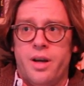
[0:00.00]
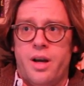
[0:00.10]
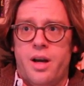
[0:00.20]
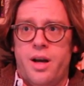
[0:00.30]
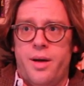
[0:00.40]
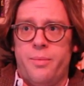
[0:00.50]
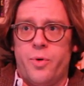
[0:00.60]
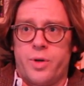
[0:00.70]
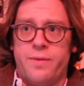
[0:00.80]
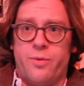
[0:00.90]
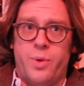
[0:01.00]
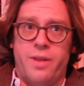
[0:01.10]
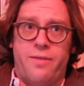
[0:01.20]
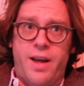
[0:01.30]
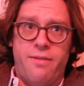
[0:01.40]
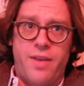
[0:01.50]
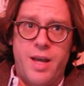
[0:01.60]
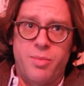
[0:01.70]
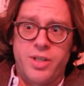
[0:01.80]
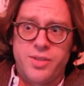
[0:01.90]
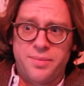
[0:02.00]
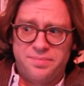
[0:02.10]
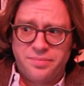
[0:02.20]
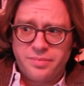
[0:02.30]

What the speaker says: working for one of the five families.